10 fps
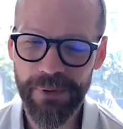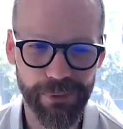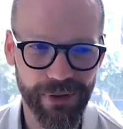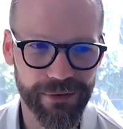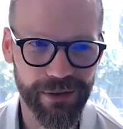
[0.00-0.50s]
I
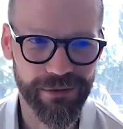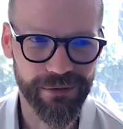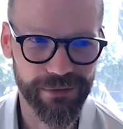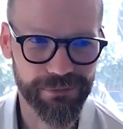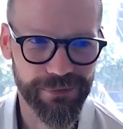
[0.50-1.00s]
mean, that
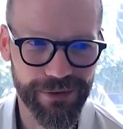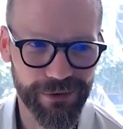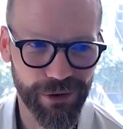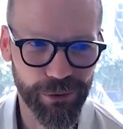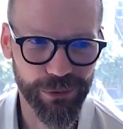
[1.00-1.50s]

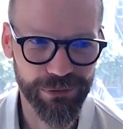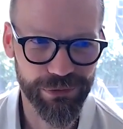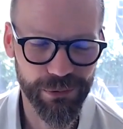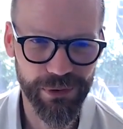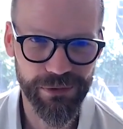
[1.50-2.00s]
is a whole
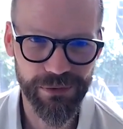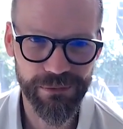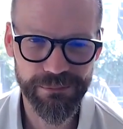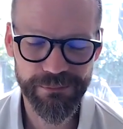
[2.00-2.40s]
different question.